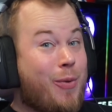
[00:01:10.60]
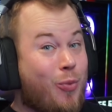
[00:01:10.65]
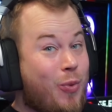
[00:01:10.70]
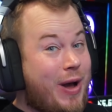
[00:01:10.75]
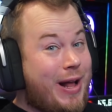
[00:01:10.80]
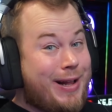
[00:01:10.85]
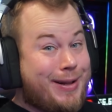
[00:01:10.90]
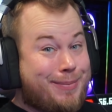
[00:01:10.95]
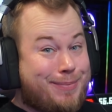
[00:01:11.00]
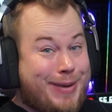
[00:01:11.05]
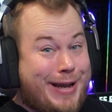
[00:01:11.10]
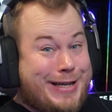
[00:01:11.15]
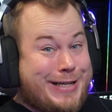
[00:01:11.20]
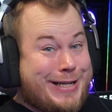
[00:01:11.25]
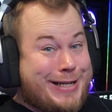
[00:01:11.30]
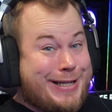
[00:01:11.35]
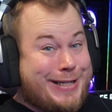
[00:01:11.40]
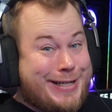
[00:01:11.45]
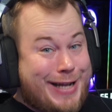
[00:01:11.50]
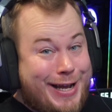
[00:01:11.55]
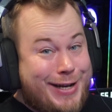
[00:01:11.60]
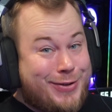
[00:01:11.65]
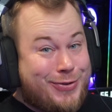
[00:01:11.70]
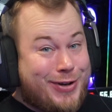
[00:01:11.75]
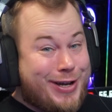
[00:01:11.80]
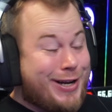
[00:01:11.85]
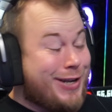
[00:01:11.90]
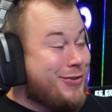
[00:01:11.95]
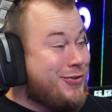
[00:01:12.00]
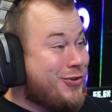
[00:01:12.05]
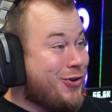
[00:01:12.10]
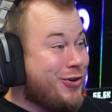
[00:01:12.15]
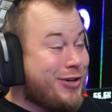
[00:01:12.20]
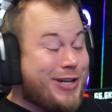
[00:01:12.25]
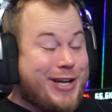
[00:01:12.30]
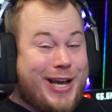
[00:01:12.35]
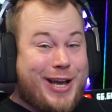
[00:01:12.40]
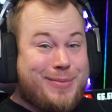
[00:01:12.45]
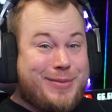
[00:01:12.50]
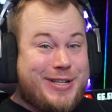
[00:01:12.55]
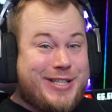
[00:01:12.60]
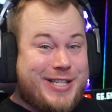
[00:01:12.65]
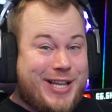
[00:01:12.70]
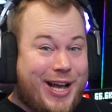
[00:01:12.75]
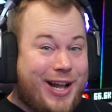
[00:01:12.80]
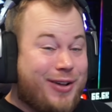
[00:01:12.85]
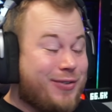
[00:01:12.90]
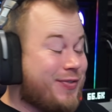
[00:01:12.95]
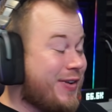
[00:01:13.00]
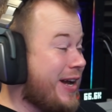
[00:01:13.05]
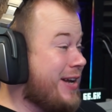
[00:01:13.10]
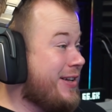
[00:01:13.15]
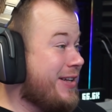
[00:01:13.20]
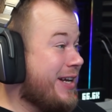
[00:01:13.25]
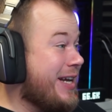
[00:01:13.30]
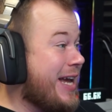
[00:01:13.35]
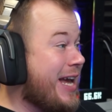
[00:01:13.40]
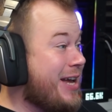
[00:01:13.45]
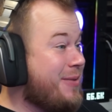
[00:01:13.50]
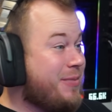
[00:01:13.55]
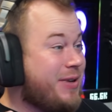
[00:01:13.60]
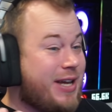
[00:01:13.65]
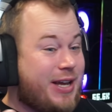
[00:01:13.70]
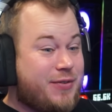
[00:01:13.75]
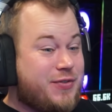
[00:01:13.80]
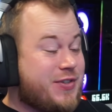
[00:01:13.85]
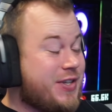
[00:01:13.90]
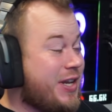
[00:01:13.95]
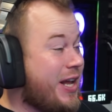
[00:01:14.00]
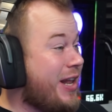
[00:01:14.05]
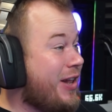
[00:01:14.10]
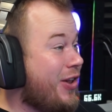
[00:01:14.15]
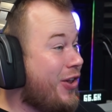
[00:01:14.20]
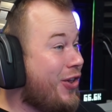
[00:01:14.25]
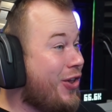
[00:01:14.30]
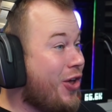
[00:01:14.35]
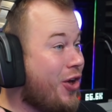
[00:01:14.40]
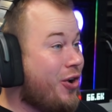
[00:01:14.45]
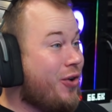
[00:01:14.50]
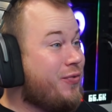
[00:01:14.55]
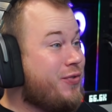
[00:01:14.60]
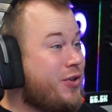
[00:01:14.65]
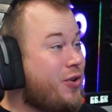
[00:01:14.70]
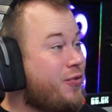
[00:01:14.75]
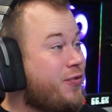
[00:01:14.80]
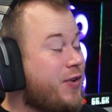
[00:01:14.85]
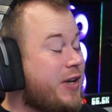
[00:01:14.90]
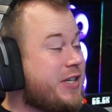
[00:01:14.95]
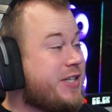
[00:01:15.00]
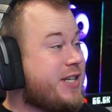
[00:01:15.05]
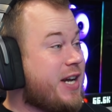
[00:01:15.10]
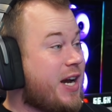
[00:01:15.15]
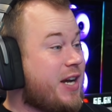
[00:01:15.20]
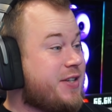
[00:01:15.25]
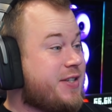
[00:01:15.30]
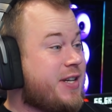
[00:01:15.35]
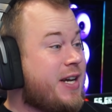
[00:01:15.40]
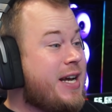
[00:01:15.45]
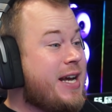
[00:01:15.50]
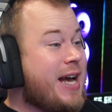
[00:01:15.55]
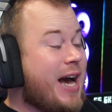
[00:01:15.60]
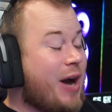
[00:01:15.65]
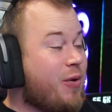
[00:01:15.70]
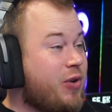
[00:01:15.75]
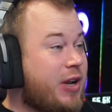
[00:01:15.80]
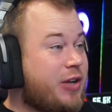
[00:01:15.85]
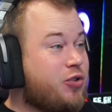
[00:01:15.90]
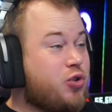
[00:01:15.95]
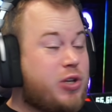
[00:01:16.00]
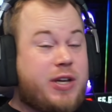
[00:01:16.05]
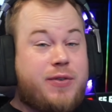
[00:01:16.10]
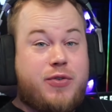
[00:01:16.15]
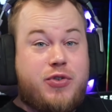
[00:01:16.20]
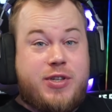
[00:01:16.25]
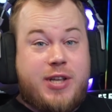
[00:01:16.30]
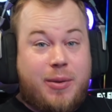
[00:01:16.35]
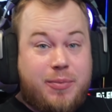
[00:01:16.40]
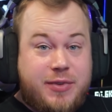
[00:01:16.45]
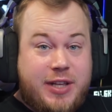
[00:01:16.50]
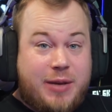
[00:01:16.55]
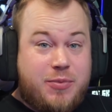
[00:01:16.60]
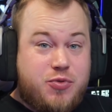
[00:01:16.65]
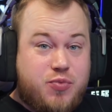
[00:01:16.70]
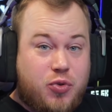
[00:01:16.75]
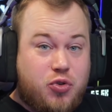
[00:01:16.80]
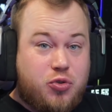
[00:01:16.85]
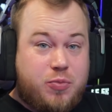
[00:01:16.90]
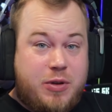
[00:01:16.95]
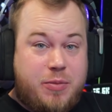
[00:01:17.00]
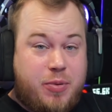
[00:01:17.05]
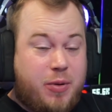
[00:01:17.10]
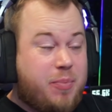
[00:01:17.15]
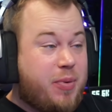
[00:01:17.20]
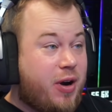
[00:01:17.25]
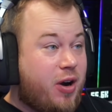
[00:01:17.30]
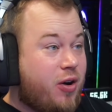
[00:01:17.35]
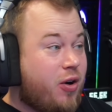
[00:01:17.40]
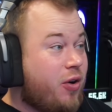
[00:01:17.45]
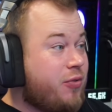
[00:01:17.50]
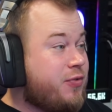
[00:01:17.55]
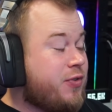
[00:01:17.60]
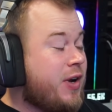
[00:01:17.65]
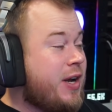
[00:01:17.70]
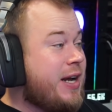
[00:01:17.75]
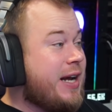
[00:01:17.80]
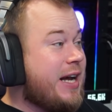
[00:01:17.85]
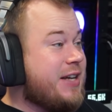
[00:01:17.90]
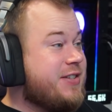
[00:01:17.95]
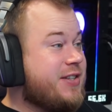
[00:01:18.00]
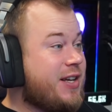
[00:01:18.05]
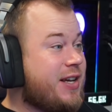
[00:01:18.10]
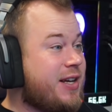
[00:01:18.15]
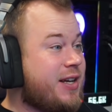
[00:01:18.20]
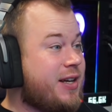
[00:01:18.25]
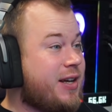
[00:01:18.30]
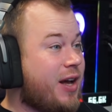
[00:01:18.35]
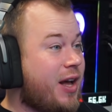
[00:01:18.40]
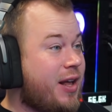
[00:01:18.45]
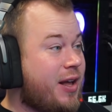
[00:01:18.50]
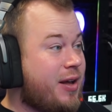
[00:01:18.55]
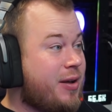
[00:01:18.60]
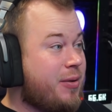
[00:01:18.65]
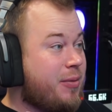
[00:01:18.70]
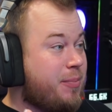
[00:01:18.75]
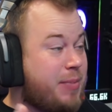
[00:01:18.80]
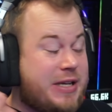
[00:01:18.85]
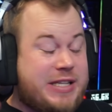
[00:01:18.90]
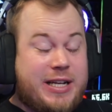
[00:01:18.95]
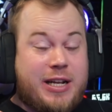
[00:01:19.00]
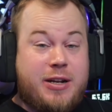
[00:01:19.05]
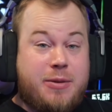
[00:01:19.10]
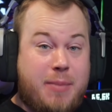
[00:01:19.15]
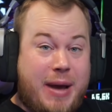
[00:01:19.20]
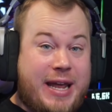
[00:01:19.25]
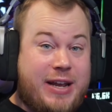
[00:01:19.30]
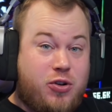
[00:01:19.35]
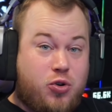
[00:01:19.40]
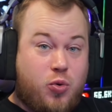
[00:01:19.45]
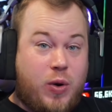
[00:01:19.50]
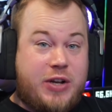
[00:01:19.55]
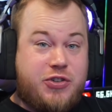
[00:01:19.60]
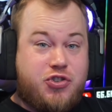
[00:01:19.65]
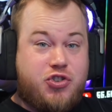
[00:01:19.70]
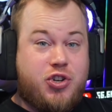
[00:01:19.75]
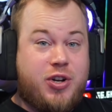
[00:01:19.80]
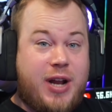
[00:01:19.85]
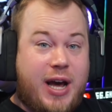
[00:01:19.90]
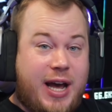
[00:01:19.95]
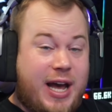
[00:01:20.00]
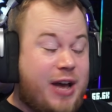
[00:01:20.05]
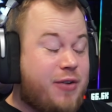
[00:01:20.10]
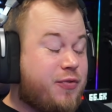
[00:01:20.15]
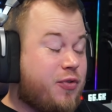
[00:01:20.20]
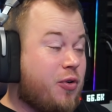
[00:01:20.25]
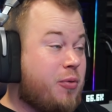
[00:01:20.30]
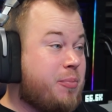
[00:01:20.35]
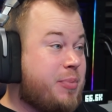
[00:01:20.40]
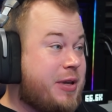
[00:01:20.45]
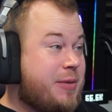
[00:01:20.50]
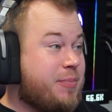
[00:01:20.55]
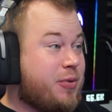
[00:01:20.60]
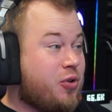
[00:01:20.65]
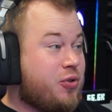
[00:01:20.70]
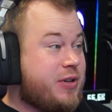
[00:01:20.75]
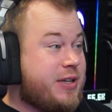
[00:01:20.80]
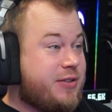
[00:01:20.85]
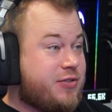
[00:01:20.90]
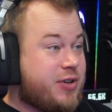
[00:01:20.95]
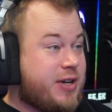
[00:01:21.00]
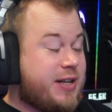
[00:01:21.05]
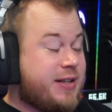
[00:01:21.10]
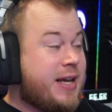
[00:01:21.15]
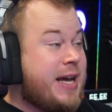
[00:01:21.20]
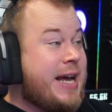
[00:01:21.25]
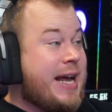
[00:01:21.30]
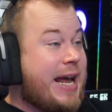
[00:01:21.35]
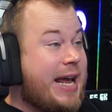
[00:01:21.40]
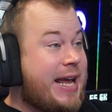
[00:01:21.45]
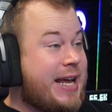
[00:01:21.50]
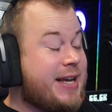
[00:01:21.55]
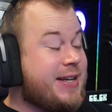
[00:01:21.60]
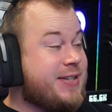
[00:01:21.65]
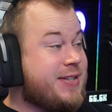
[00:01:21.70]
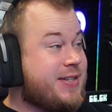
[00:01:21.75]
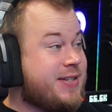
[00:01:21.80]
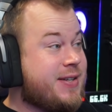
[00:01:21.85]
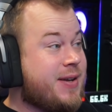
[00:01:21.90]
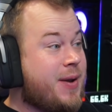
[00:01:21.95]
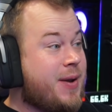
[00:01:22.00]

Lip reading: well, basically then you can enjoy the game itself. And the game gives a lot of new things, guys. I would like to give you some tips what to be prepared of. As basically the main question I have from people on the internet is,